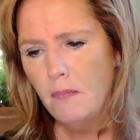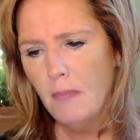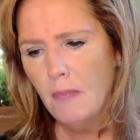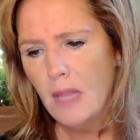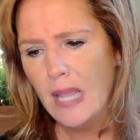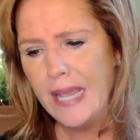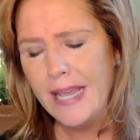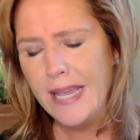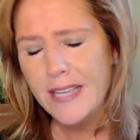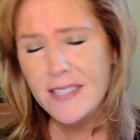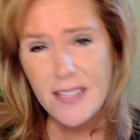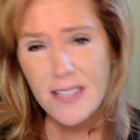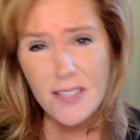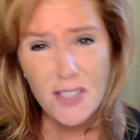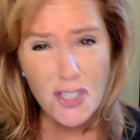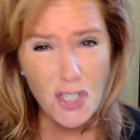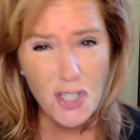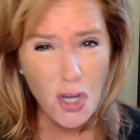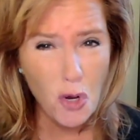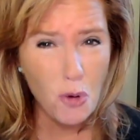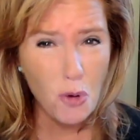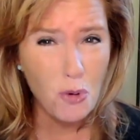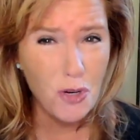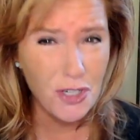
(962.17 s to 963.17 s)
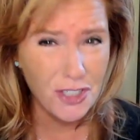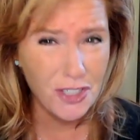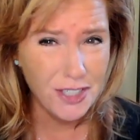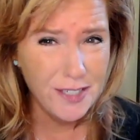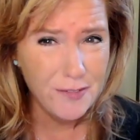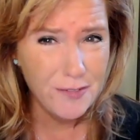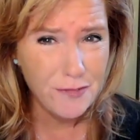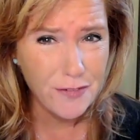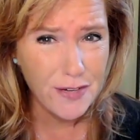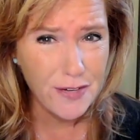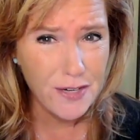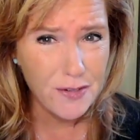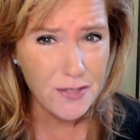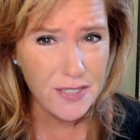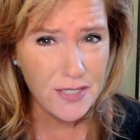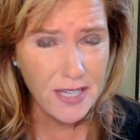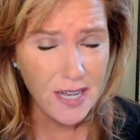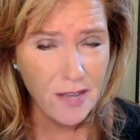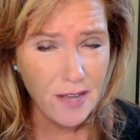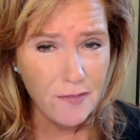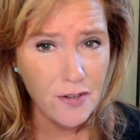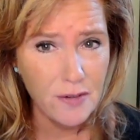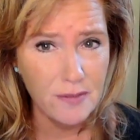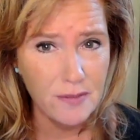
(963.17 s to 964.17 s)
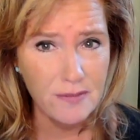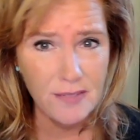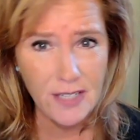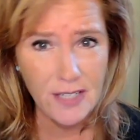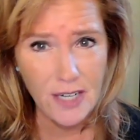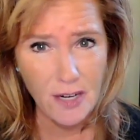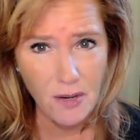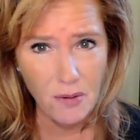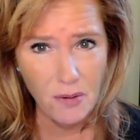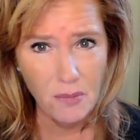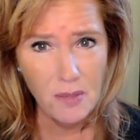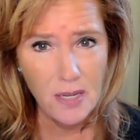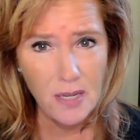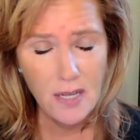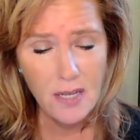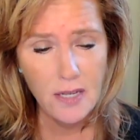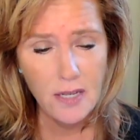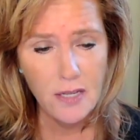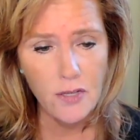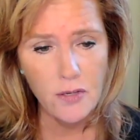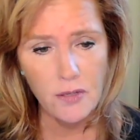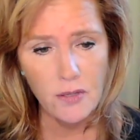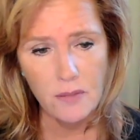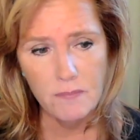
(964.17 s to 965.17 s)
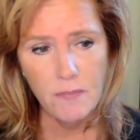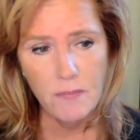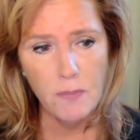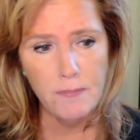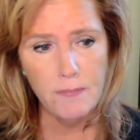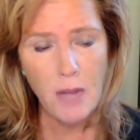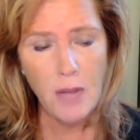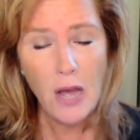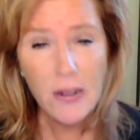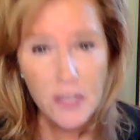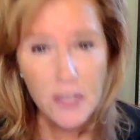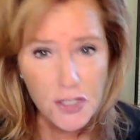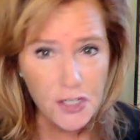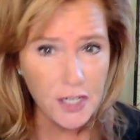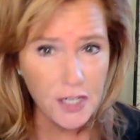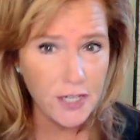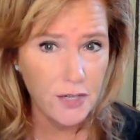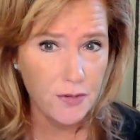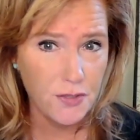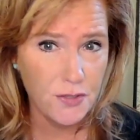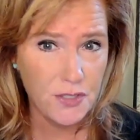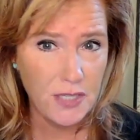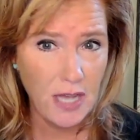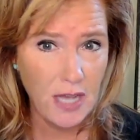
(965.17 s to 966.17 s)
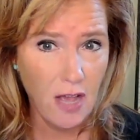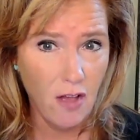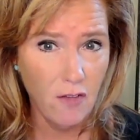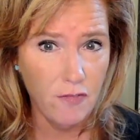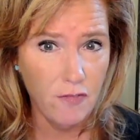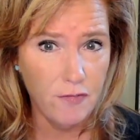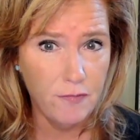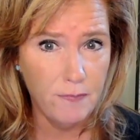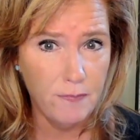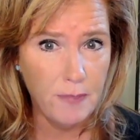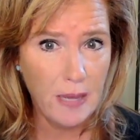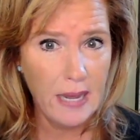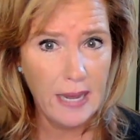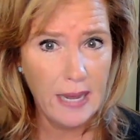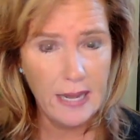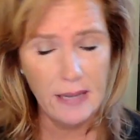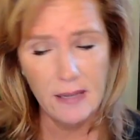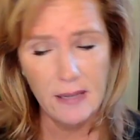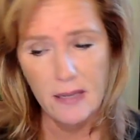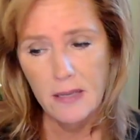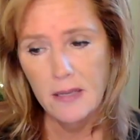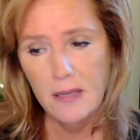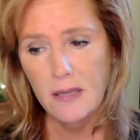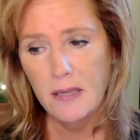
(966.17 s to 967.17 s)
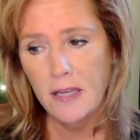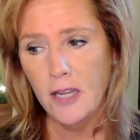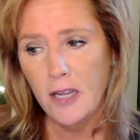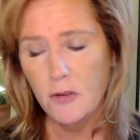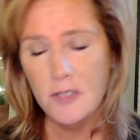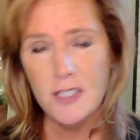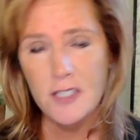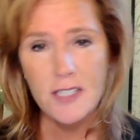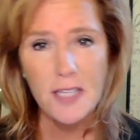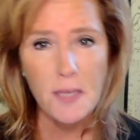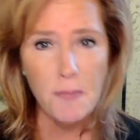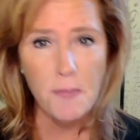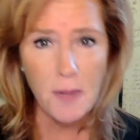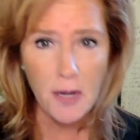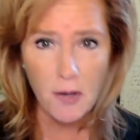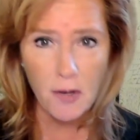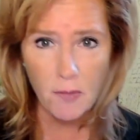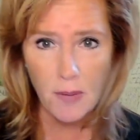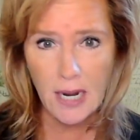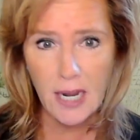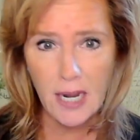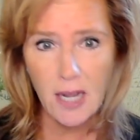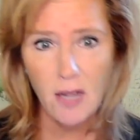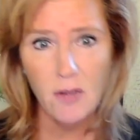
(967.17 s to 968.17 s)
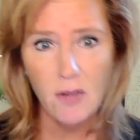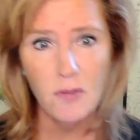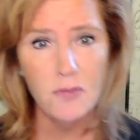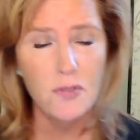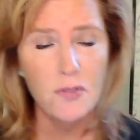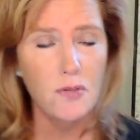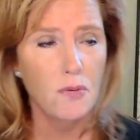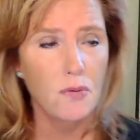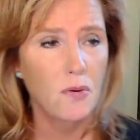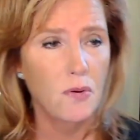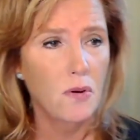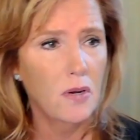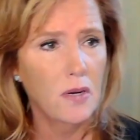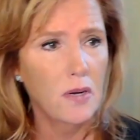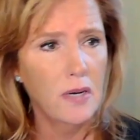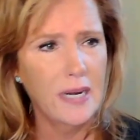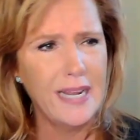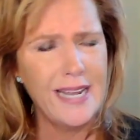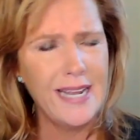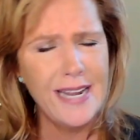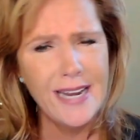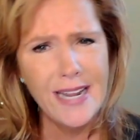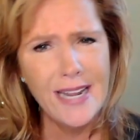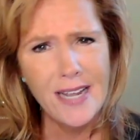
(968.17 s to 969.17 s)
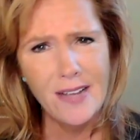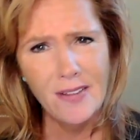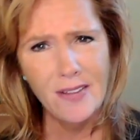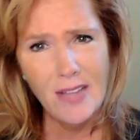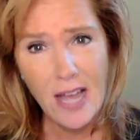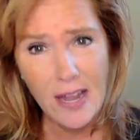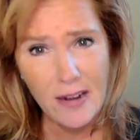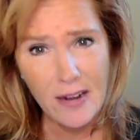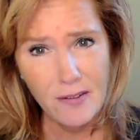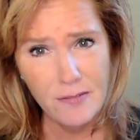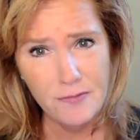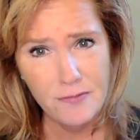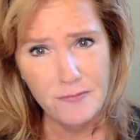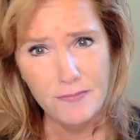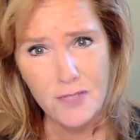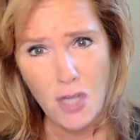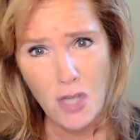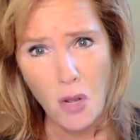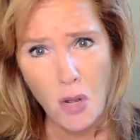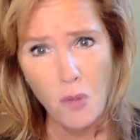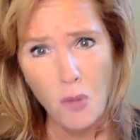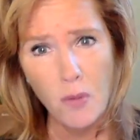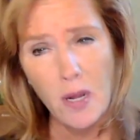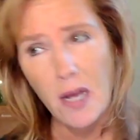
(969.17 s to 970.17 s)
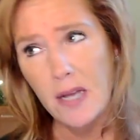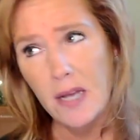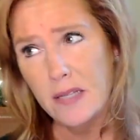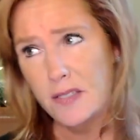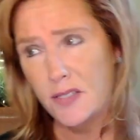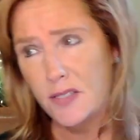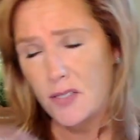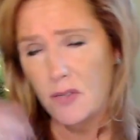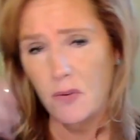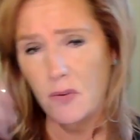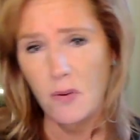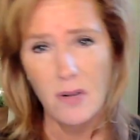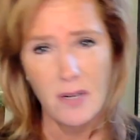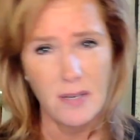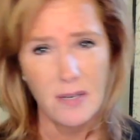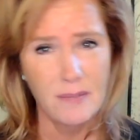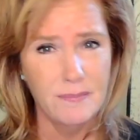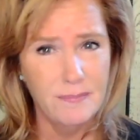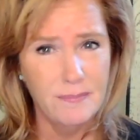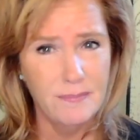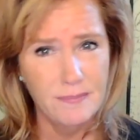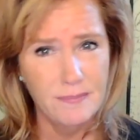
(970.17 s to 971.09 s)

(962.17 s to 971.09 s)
isn't so good for yourself. You're punishing yourself by, sleeping around or eating a lot of donuts or